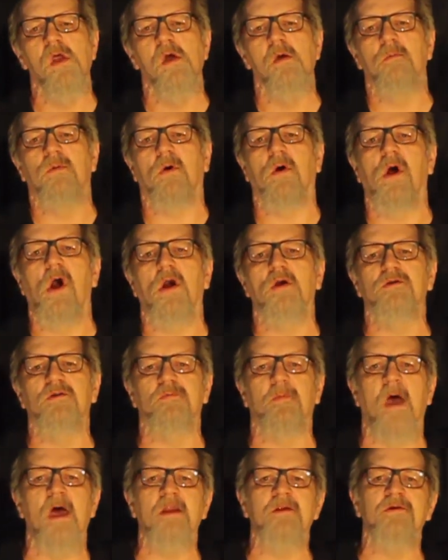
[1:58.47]
For our
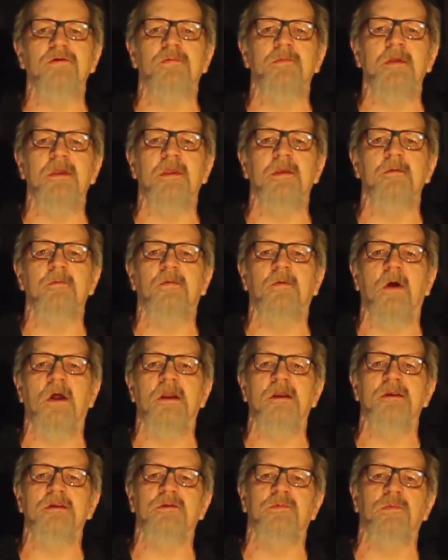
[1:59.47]
Spanish-speaking
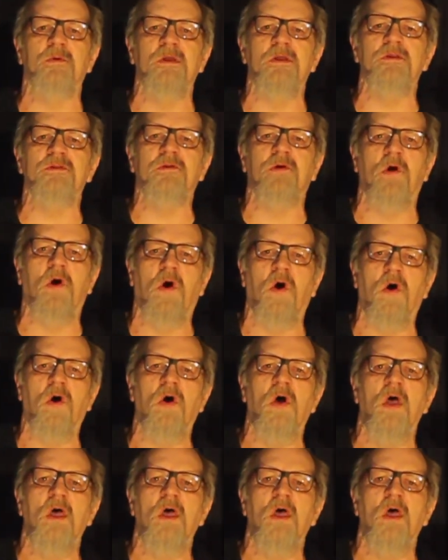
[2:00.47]
friends, please call